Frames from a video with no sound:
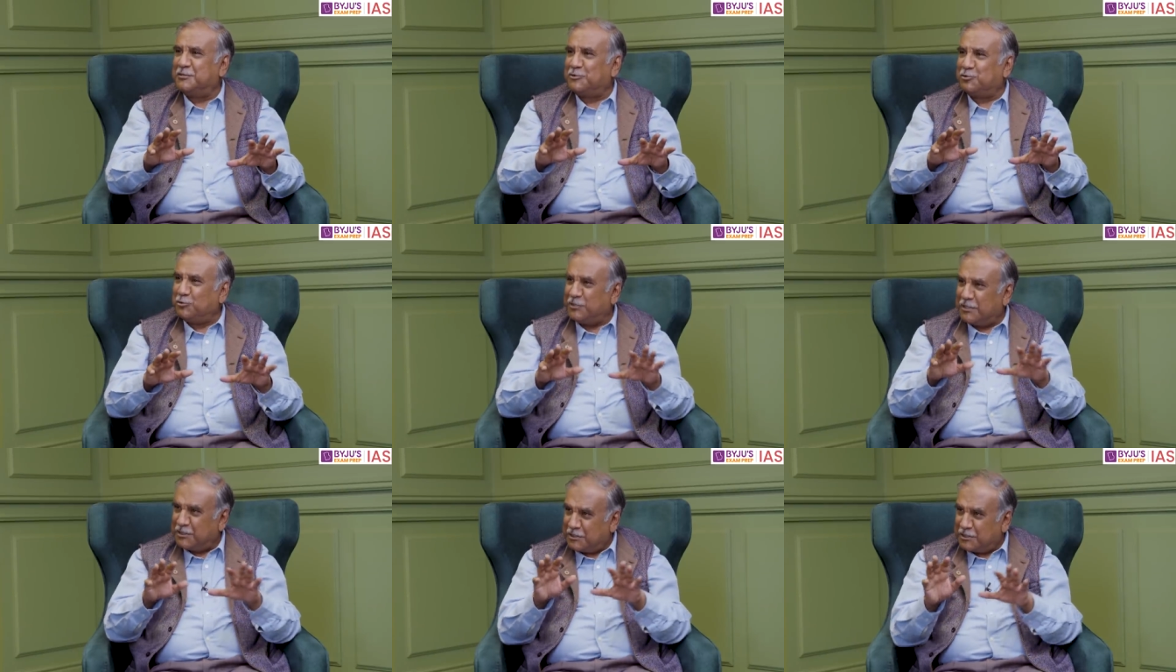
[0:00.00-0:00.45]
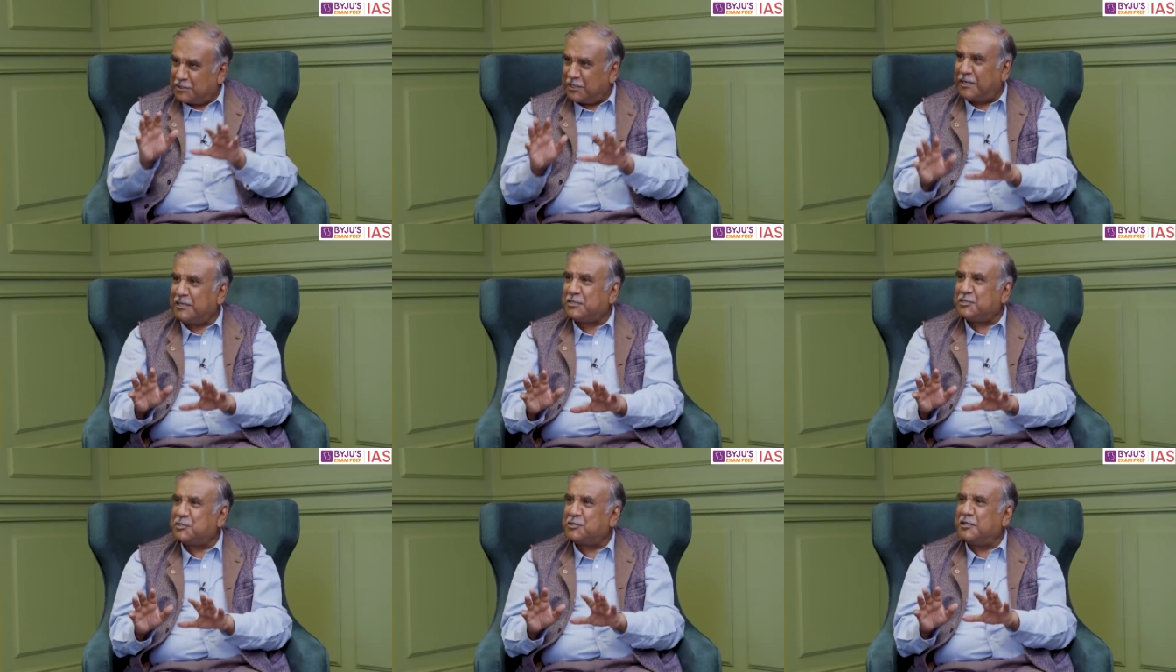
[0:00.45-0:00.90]
So in
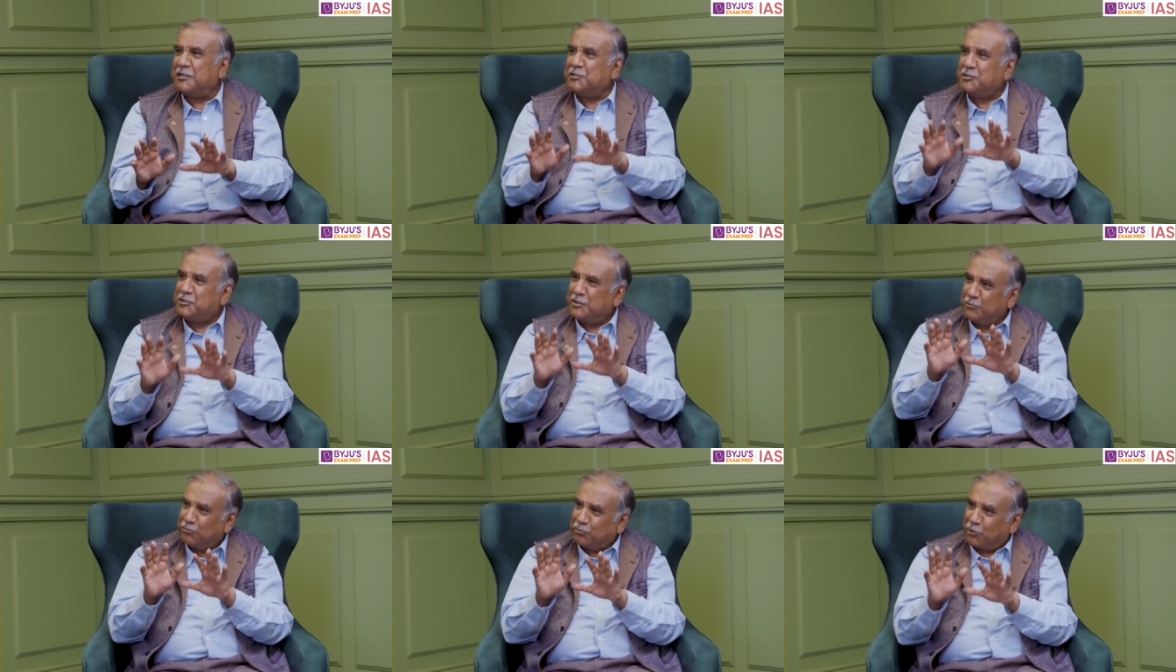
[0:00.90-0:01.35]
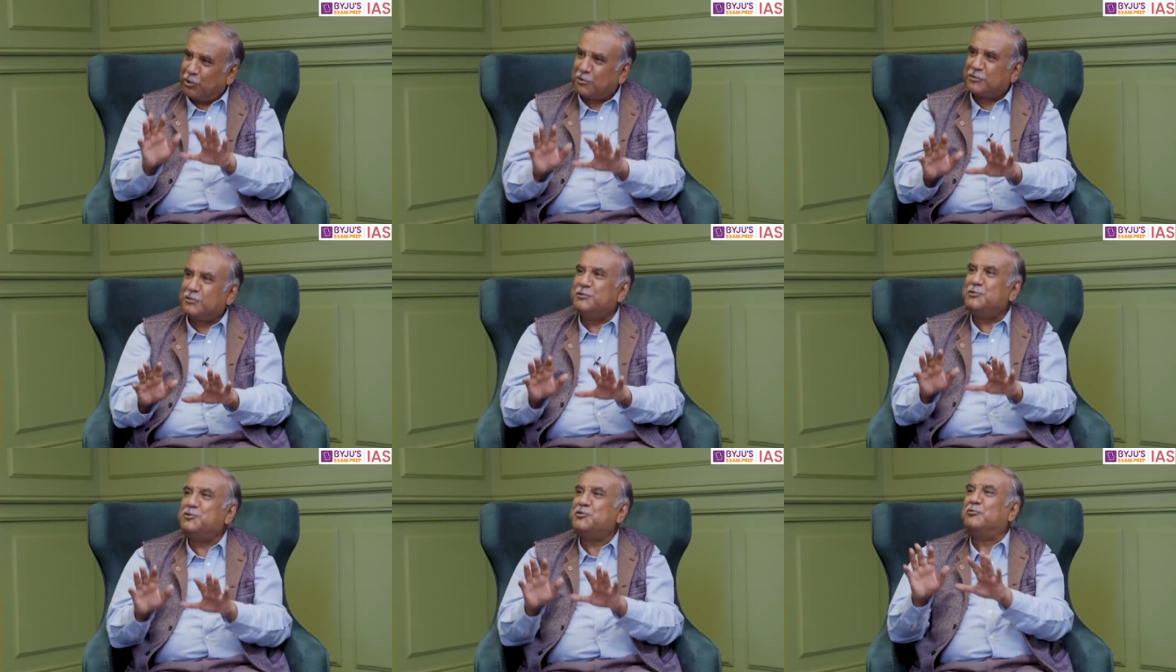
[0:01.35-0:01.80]
that sense, the
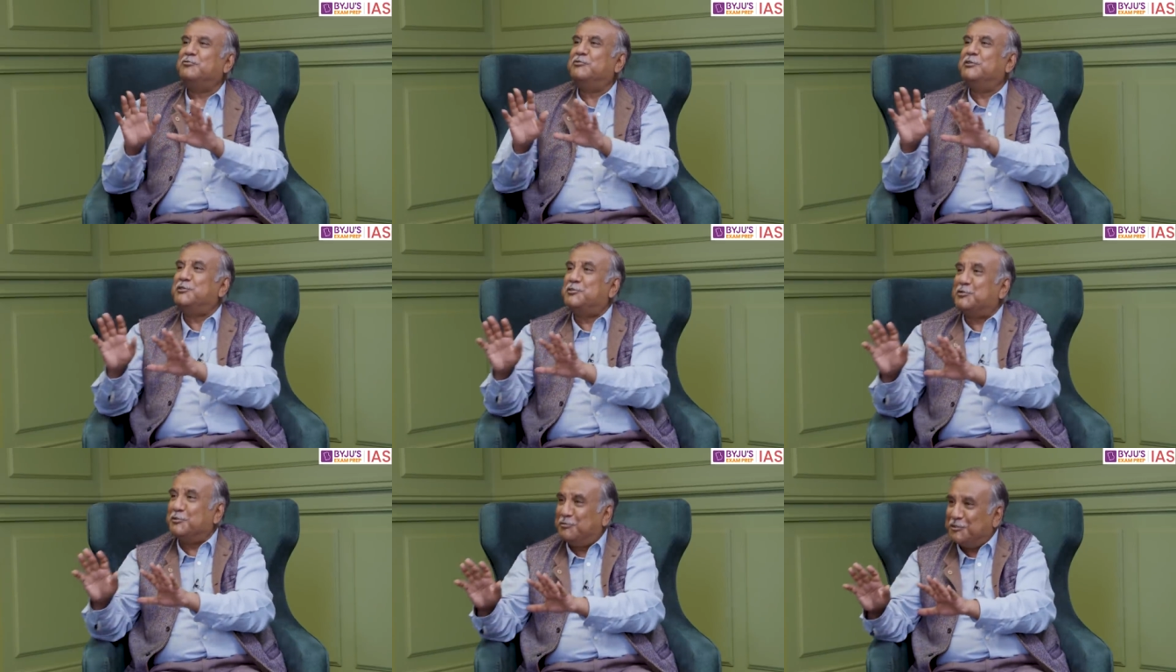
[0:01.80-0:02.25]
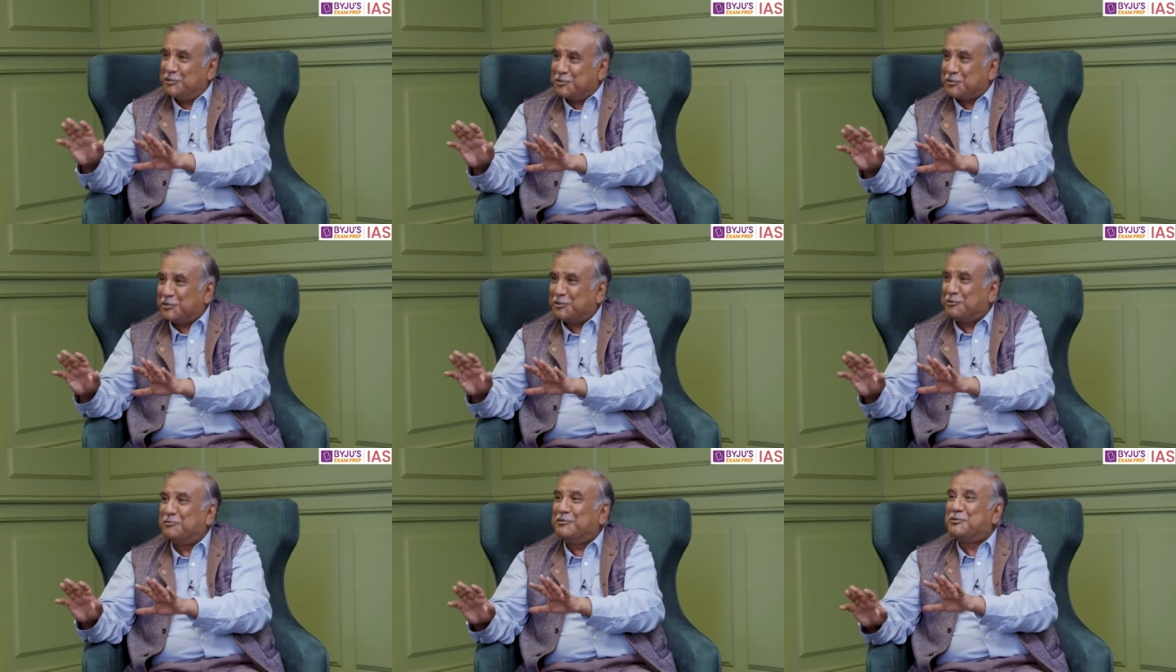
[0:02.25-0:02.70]
importance of the civil
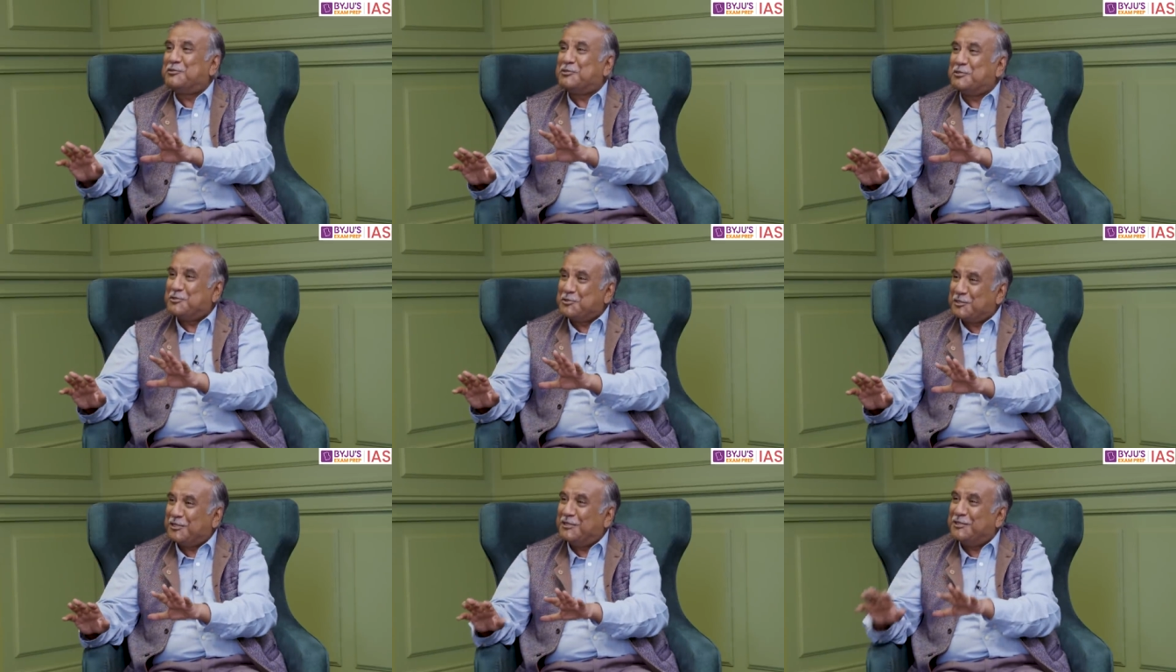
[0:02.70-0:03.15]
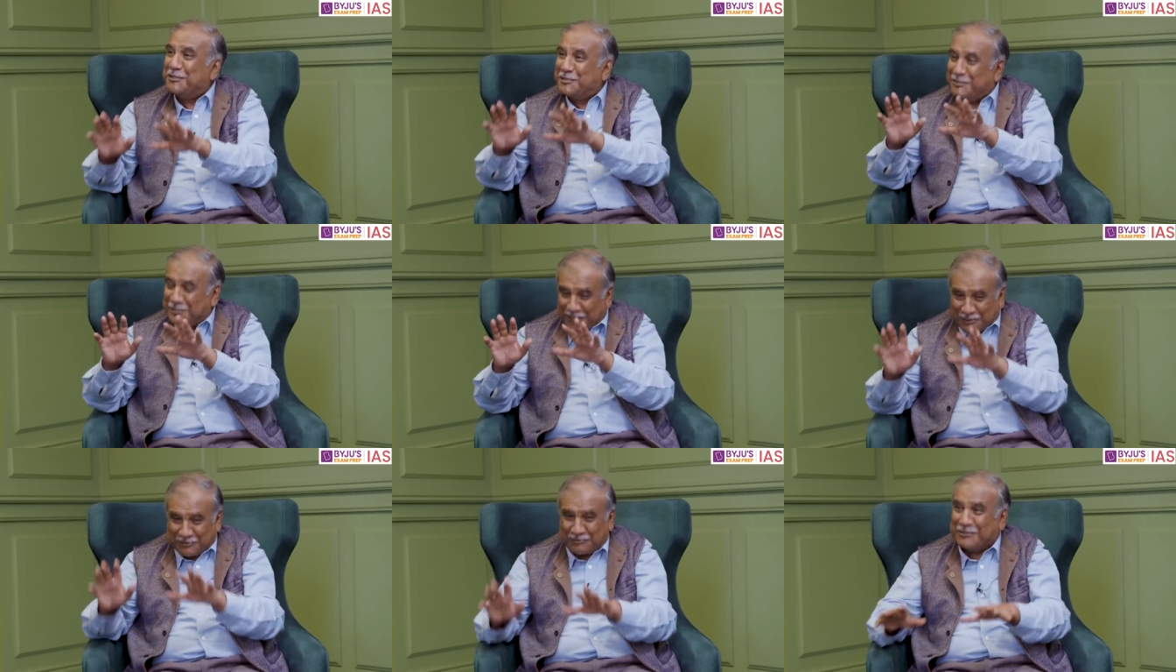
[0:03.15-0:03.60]
services in
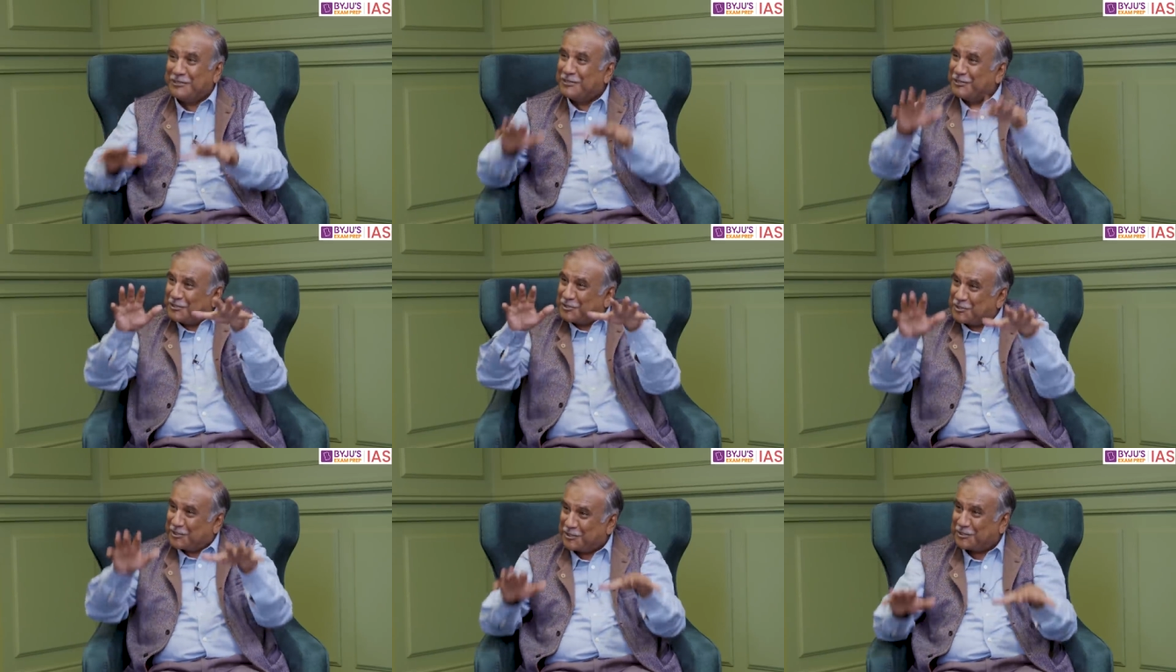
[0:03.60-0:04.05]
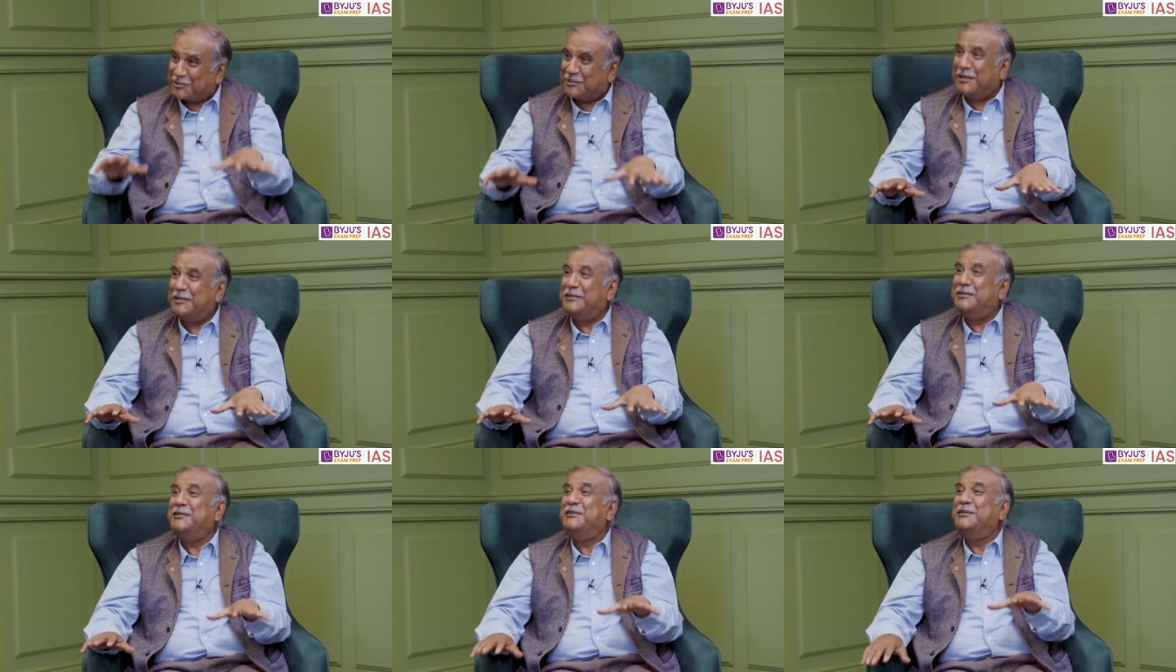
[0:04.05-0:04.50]
general is
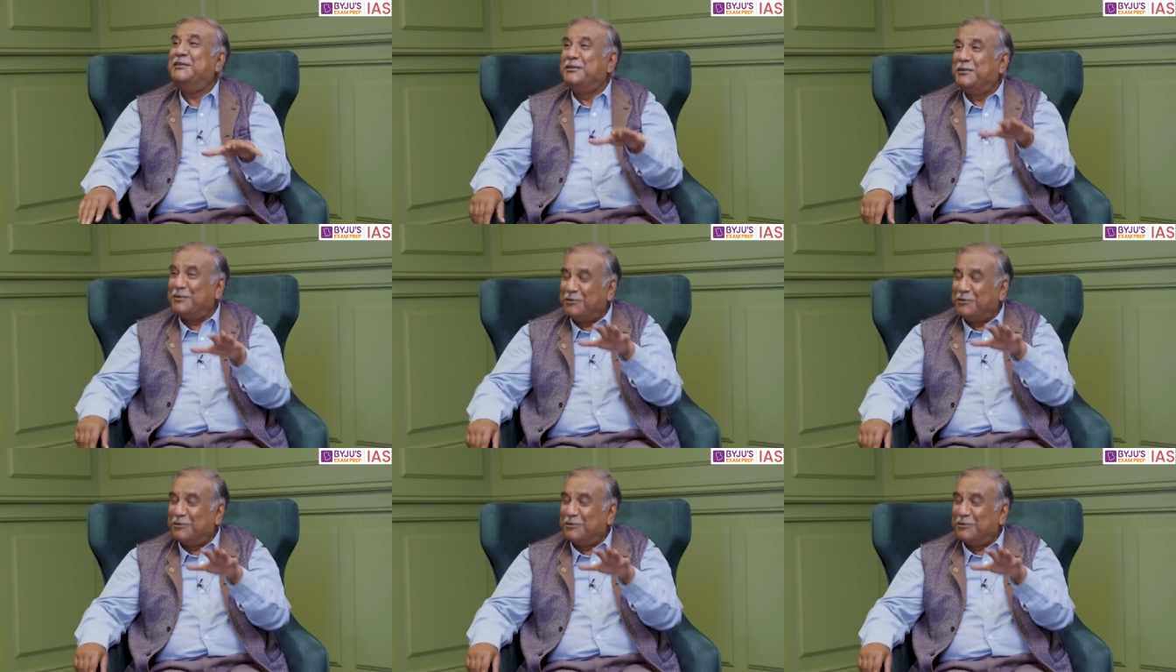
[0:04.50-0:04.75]
declining,